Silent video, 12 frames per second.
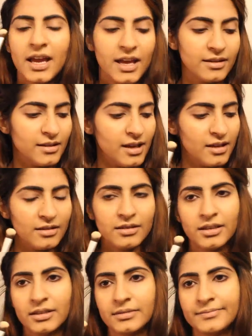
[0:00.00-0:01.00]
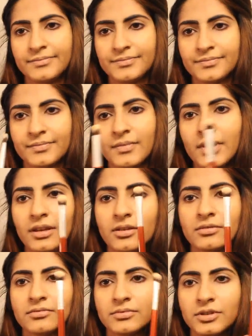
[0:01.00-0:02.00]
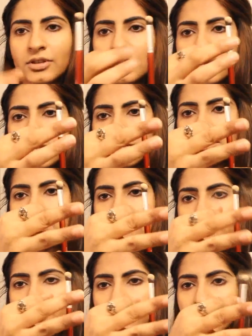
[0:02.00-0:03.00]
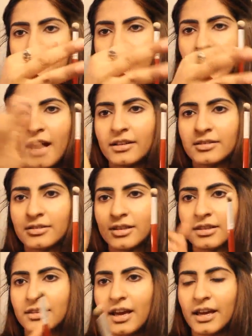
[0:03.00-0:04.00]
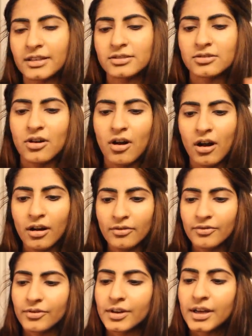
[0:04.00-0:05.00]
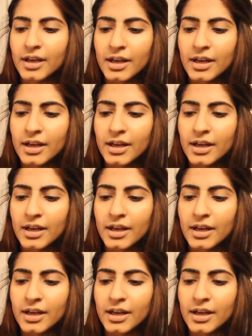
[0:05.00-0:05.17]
And then, you know, you can just do that to get the extra off.